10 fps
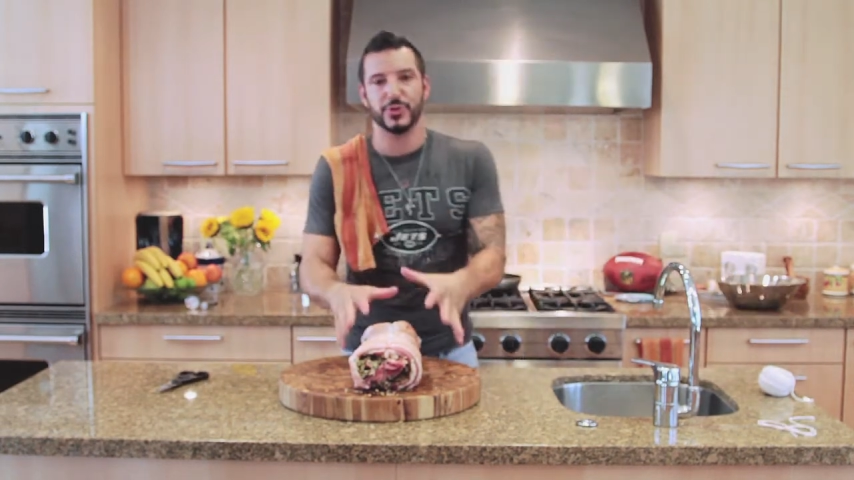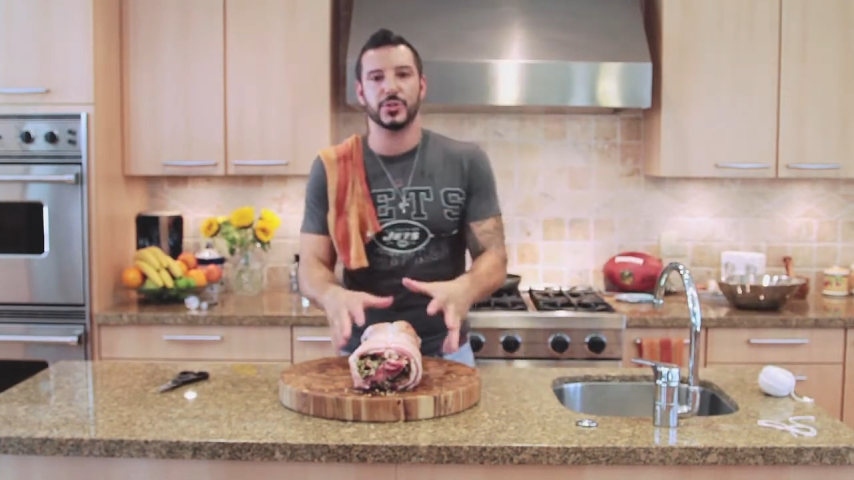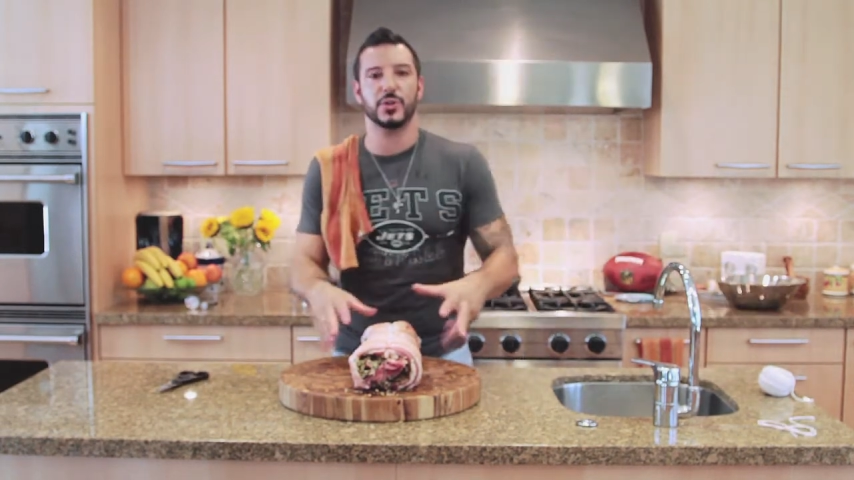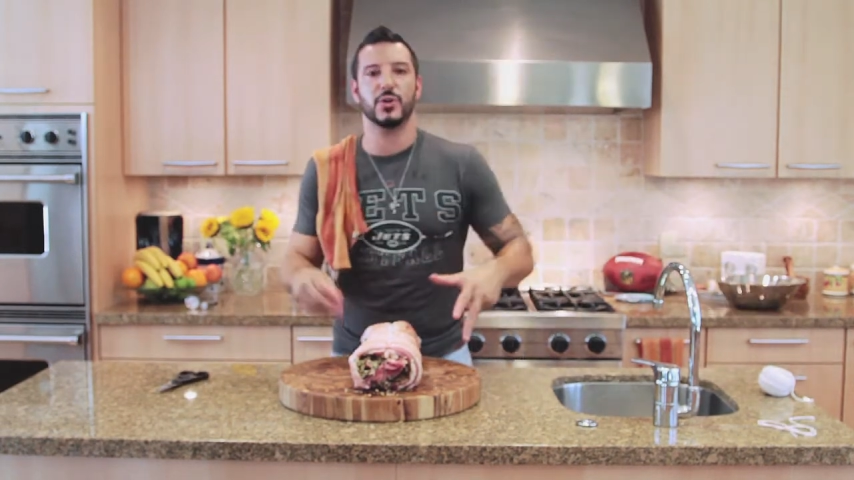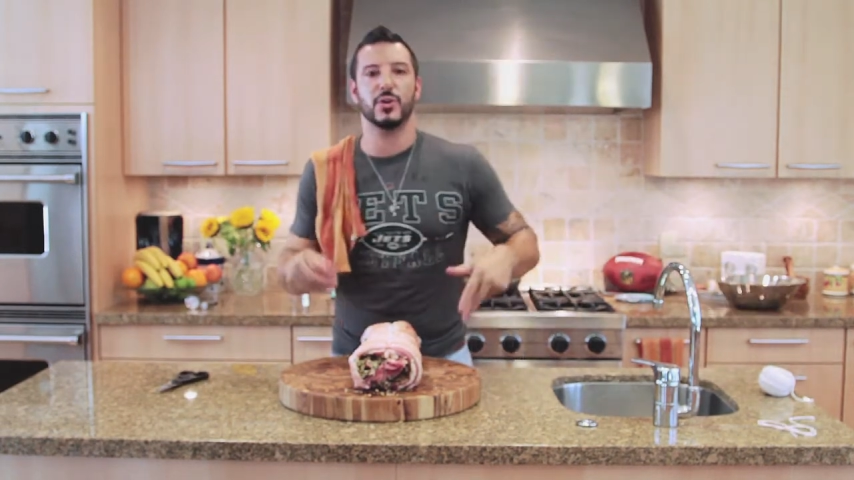
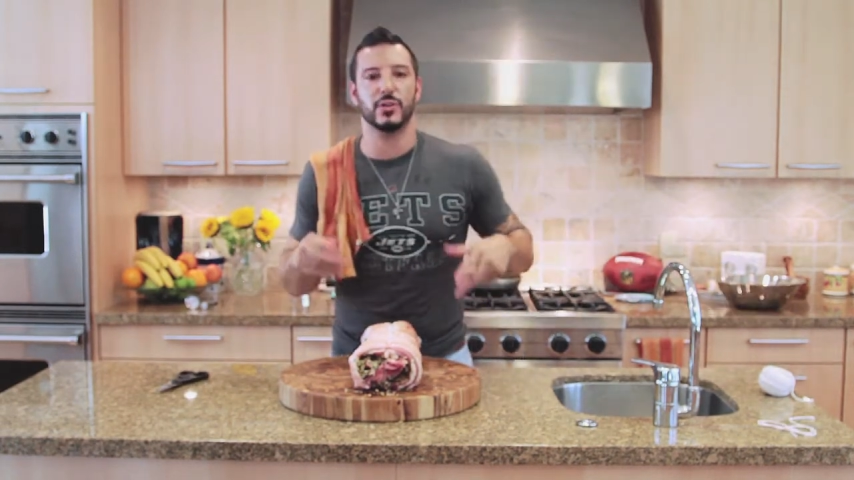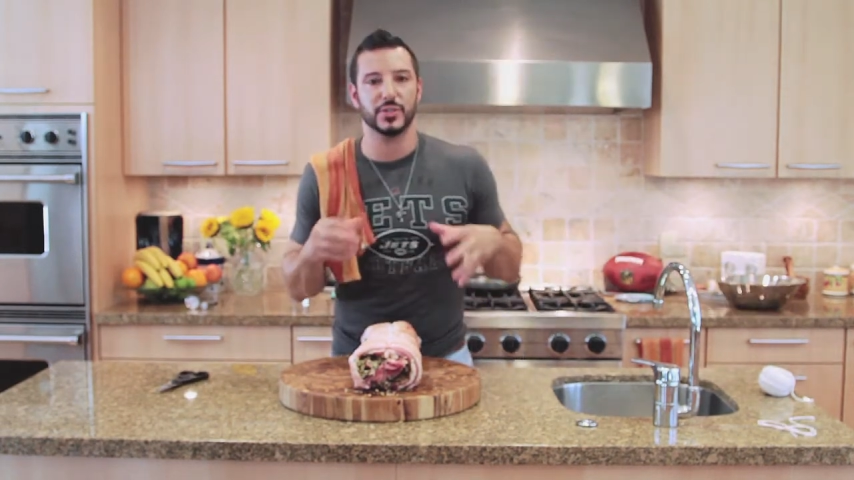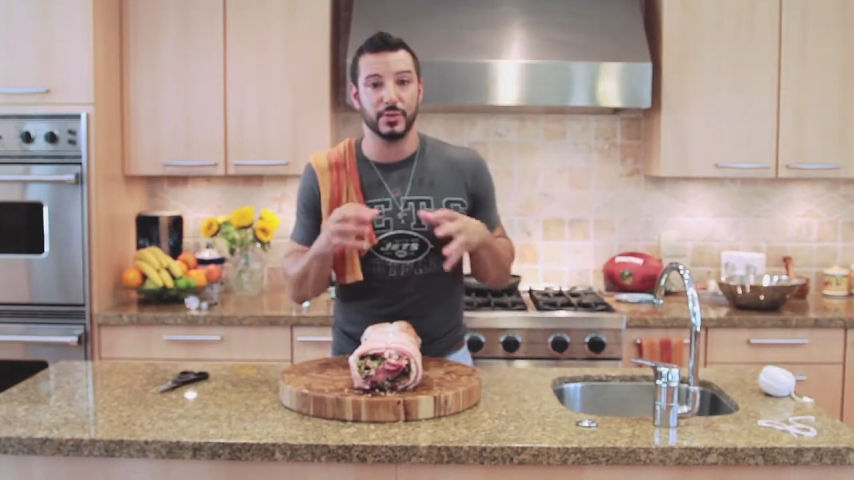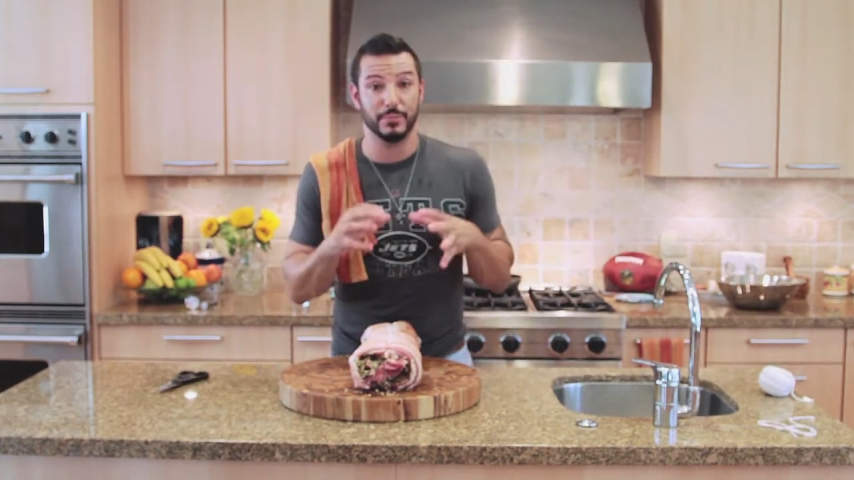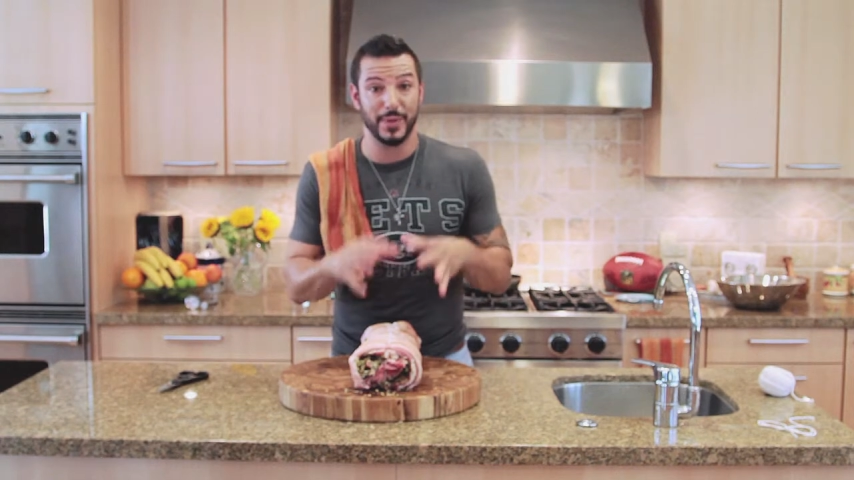salt,
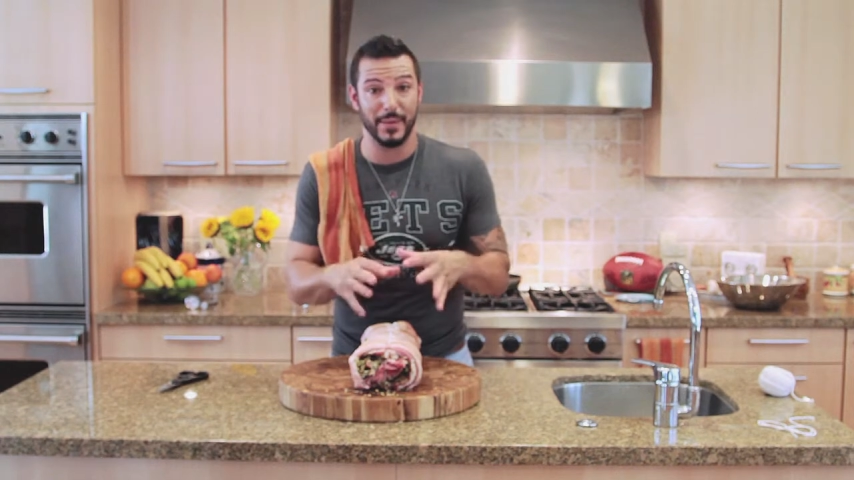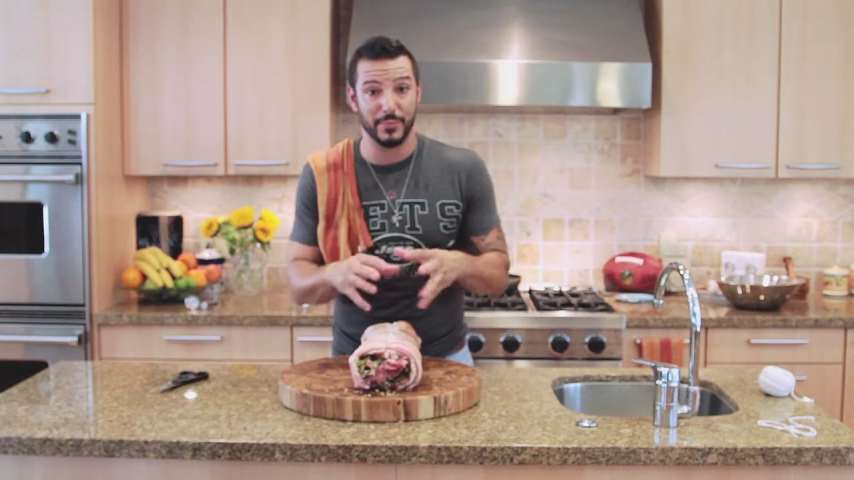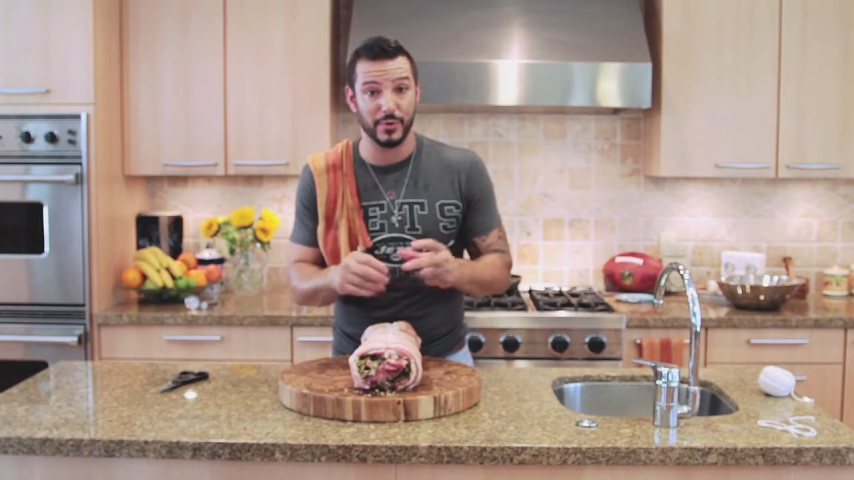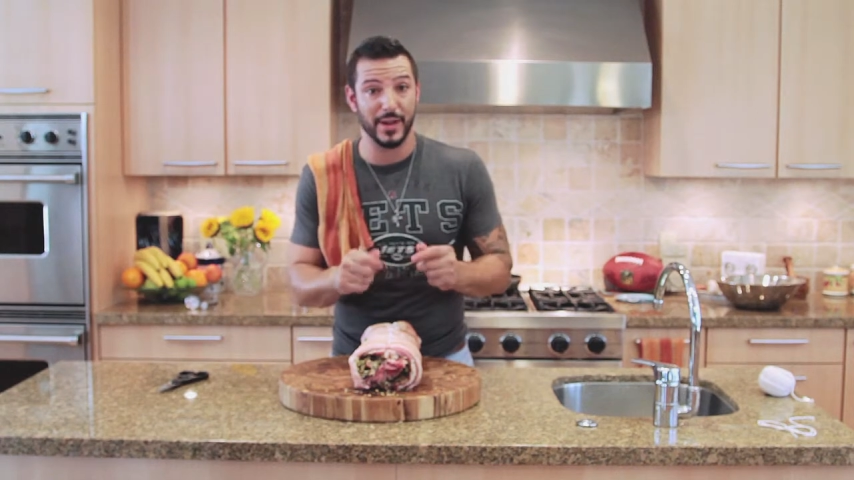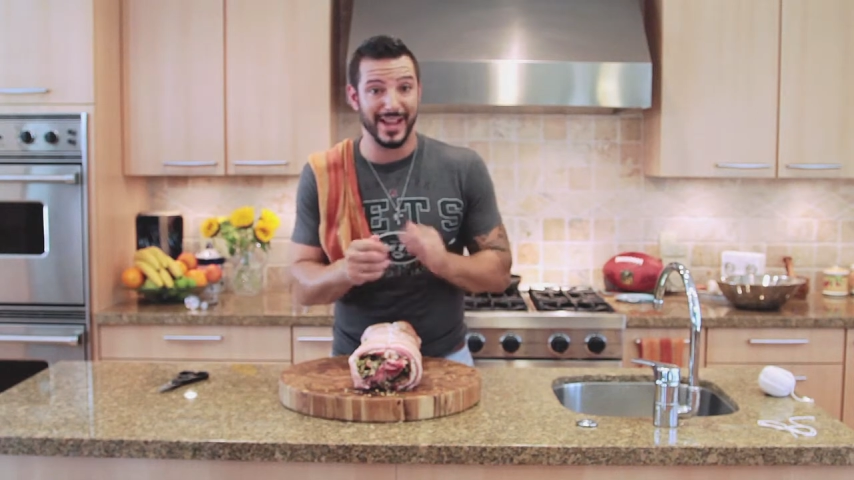some pepper,